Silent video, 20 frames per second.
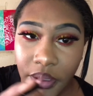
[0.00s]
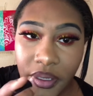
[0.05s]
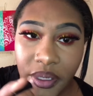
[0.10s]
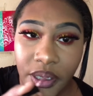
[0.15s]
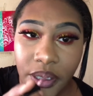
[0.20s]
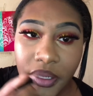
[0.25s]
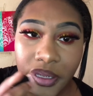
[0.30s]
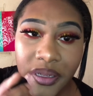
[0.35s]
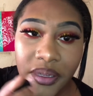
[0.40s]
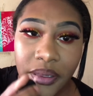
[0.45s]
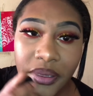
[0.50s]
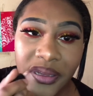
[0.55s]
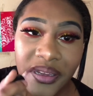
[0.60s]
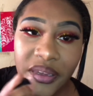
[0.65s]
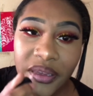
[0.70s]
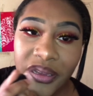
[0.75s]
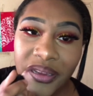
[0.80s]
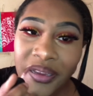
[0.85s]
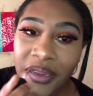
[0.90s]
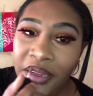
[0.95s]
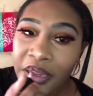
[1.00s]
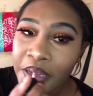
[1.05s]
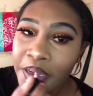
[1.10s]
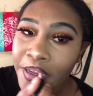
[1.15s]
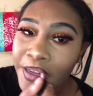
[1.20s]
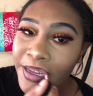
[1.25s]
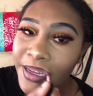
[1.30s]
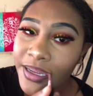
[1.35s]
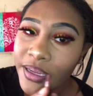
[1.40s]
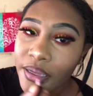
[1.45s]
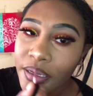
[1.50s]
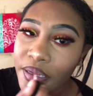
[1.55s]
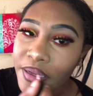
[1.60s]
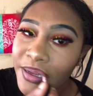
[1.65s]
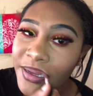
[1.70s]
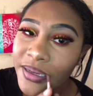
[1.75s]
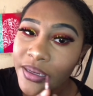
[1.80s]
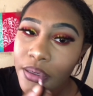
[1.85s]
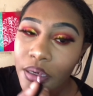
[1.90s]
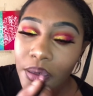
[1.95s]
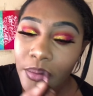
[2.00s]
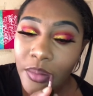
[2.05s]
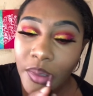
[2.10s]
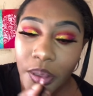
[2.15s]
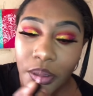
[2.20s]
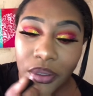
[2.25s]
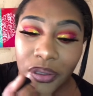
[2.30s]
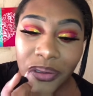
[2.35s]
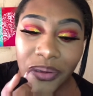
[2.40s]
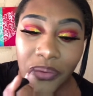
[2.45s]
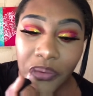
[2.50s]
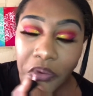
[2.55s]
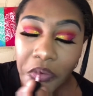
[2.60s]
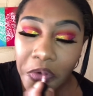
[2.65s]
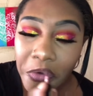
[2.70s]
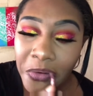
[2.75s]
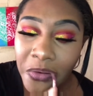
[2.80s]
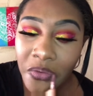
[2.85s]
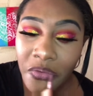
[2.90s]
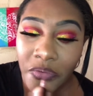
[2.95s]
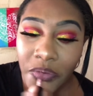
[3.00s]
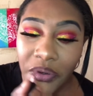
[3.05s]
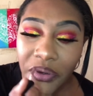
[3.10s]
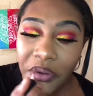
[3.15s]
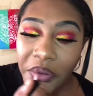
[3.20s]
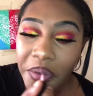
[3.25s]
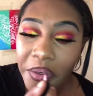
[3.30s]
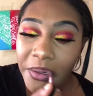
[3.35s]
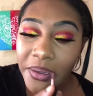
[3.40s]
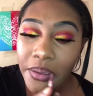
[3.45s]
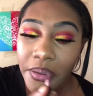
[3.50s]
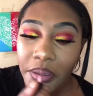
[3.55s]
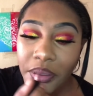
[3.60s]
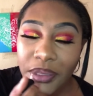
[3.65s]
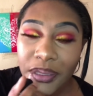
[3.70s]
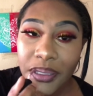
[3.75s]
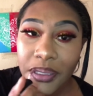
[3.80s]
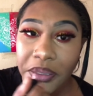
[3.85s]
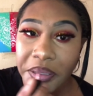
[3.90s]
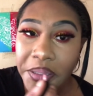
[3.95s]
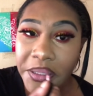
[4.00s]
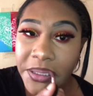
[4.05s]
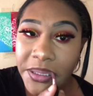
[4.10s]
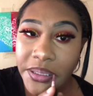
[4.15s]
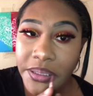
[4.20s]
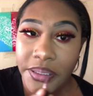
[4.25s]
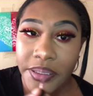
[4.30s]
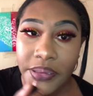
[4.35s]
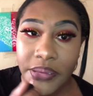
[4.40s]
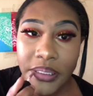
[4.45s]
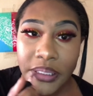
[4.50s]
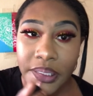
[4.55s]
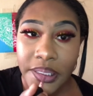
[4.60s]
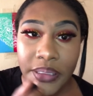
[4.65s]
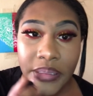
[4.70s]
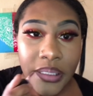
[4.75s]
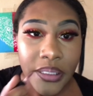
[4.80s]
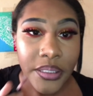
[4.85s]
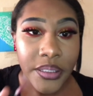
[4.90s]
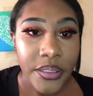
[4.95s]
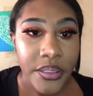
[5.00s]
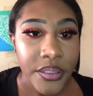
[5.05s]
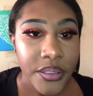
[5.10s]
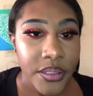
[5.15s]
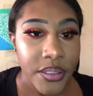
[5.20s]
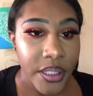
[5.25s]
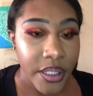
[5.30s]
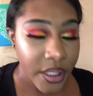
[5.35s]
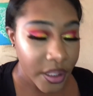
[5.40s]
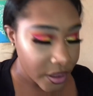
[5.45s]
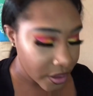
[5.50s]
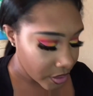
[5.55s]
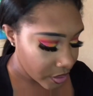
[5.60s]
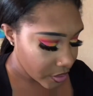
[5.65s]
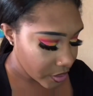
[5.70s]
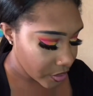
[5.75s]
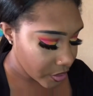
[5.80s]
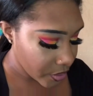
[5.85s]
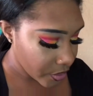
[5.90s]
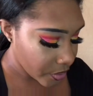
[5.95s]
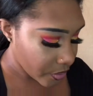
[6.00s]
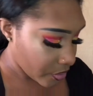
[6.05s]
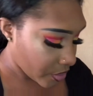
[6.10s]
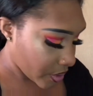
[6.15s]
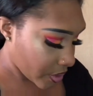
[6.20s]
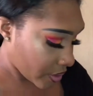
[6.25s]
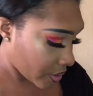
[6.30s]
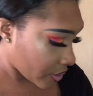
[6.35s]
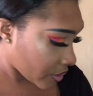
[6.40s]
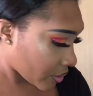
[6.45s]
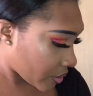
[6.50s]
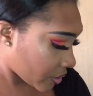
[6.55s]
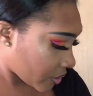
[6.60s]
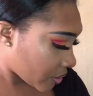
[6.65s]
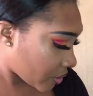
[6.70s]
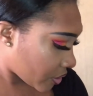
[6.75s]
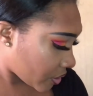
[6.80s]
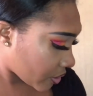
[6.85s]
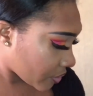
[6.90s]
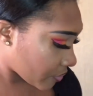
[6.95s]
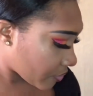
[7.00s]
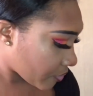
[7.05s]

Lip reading: Okay, and I'm gonna go over this shade with